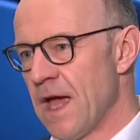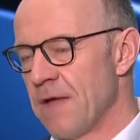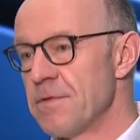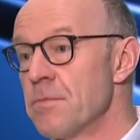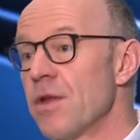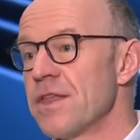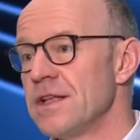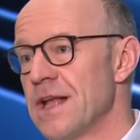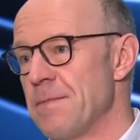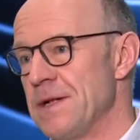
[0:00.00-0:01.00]
and we more than
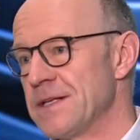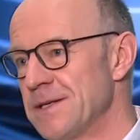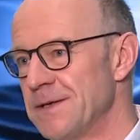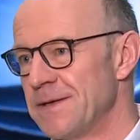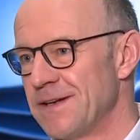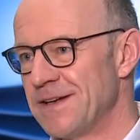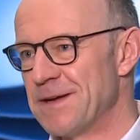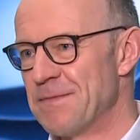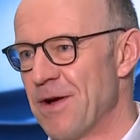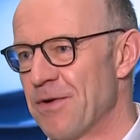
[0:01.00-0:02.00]
doubled
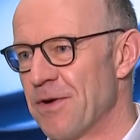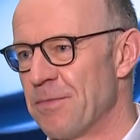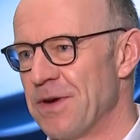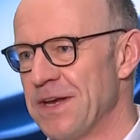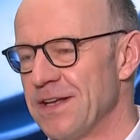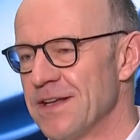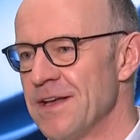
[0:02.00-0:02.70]
um, our operating